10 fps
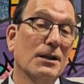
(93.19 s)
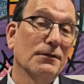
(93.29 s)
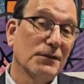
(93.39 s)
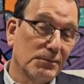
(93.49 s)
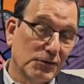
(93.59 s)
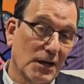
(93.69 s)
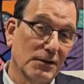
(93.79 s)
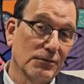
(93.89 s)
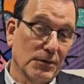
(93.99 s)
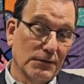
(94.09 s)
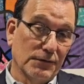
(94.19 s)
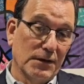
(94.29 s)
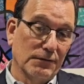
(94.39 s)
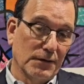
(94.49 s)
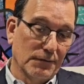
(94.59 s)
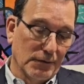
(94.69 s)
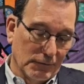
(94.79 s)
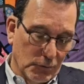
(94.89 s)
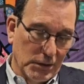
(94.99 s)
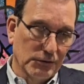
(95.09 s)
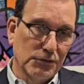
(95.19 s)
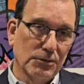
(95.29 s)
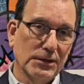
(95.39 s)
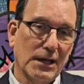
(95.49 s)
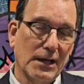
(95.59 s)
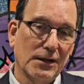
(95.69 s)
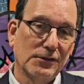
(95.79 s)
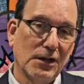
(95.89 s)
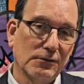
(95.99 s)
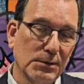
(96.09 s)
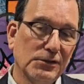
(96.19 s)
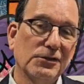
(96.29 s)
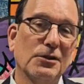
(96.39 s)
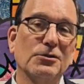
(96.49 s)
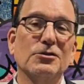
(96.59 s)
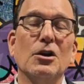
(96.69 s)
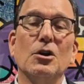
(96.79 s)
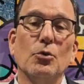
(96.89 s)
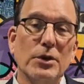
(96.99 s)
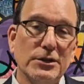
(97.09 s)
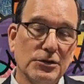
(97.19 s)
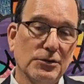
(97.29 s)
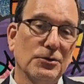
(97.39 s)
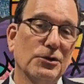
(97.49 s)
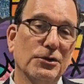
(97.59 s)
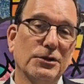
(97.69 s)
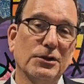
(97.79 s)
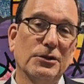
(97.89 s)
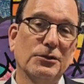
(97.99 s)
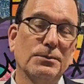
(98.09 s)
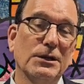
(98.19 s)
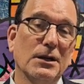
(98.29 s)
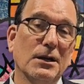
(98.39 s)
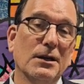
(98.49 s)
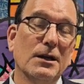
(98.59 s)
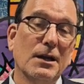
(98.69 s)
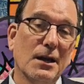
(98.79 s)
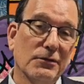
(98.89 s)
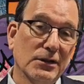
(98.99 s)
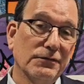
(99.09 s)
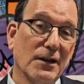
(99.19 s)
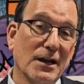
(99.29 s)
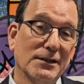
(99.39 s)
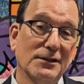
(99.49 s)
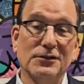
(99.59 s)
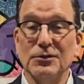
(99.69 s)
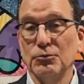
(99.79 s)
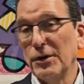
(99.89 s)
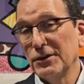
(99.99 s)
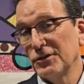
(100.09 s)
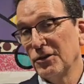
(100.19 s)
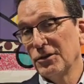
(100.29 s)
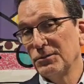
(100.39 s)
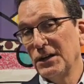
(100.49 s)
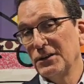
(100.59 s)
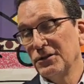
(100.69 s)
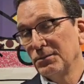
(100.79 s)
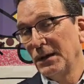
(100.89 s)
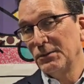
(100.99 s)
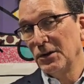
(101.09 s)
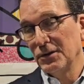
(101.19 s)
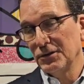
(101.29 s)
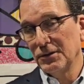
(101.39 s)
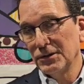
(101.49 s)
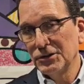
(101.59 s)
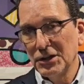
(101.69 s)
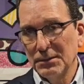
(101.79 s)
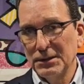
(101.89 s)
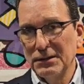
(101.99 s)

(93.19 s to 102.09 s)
On the flip side, if we don't do it as business owners, we too could be heavily fined, in some rare circumstances, maybe also go to jail.